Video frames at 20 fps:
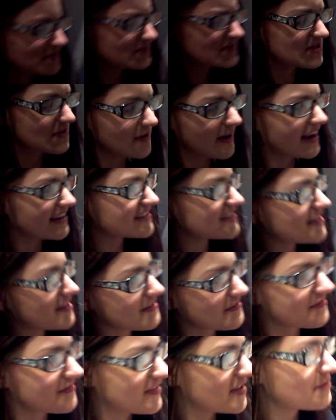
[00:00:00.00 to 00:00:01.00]
So as a
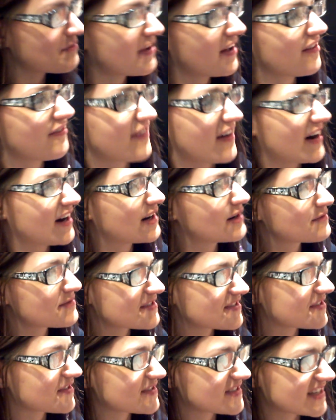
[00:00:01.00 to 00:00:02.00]
female firearms
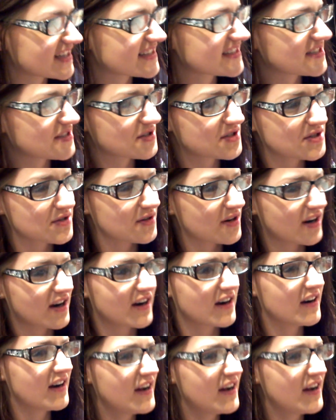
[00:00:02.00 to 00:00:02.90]
enthusiast and shooter,